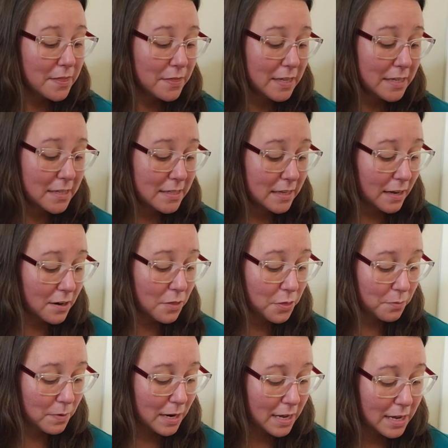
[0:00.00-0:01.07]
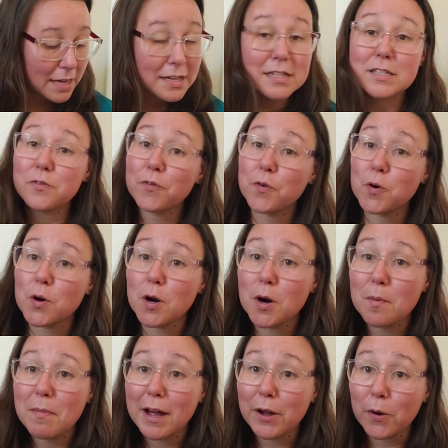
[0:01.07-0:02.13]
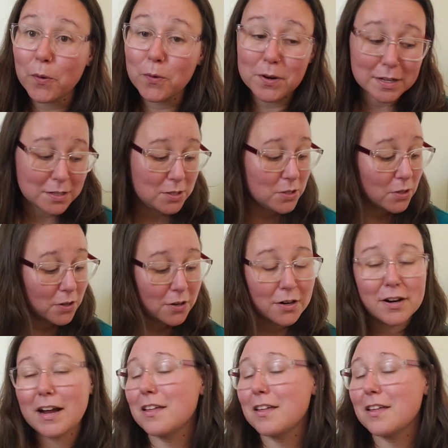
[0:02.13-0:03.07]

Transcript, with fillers: this set of three is for my oldest daughter.